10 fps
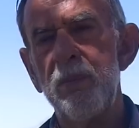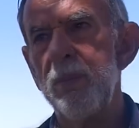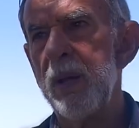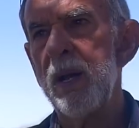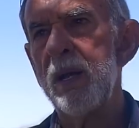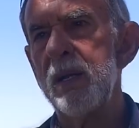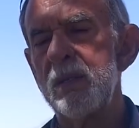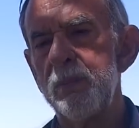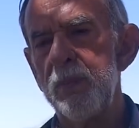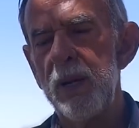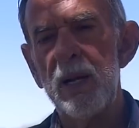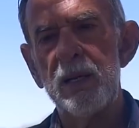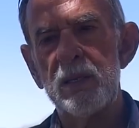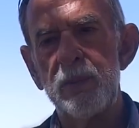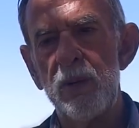bad
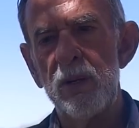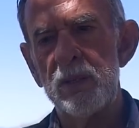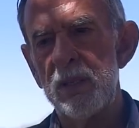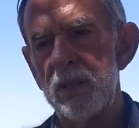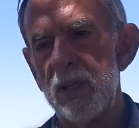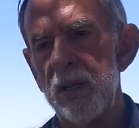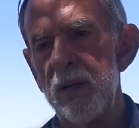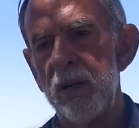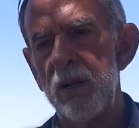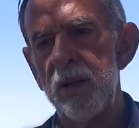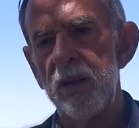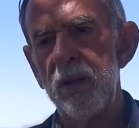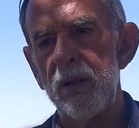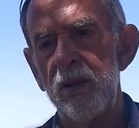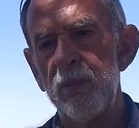experiences, and
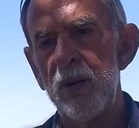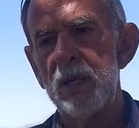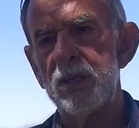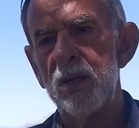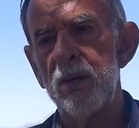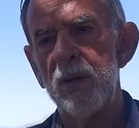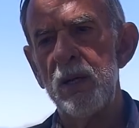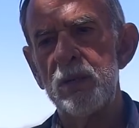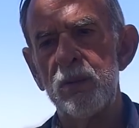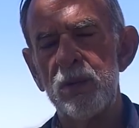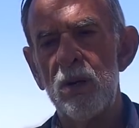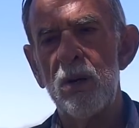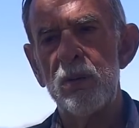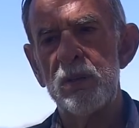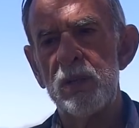the Bradshaw Ranch was
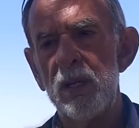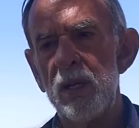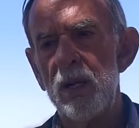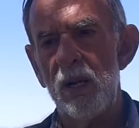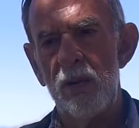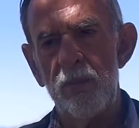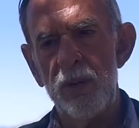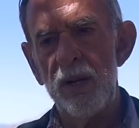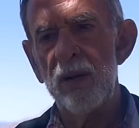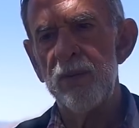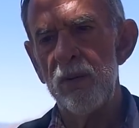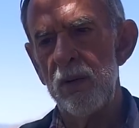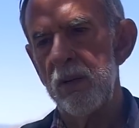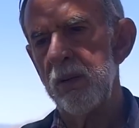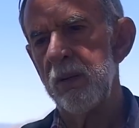always
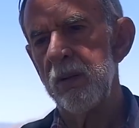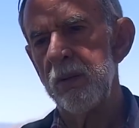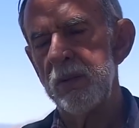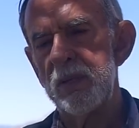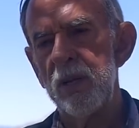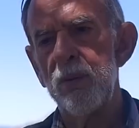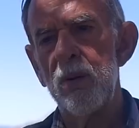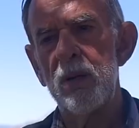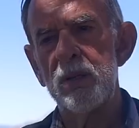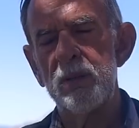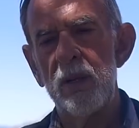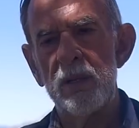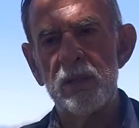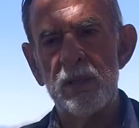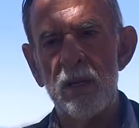benevolent. The Skinwalker
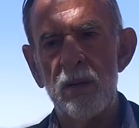is